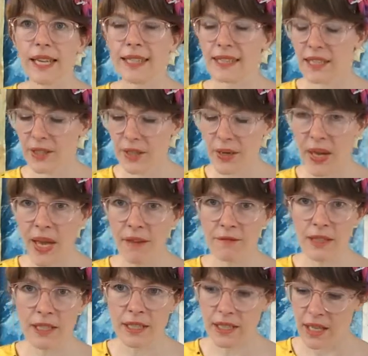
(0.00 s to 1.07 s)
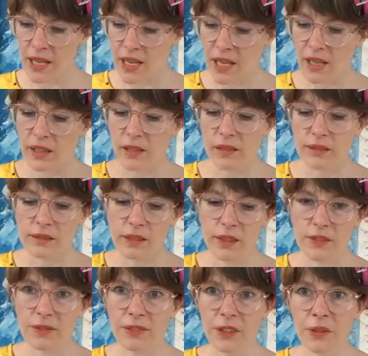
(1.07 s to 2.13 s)
And there you have it,
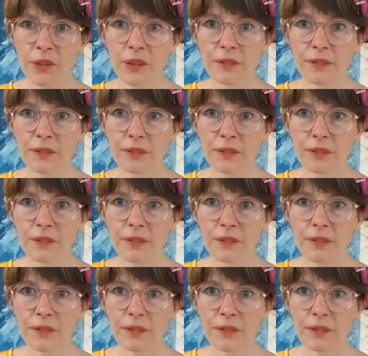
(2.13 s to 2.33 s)
a few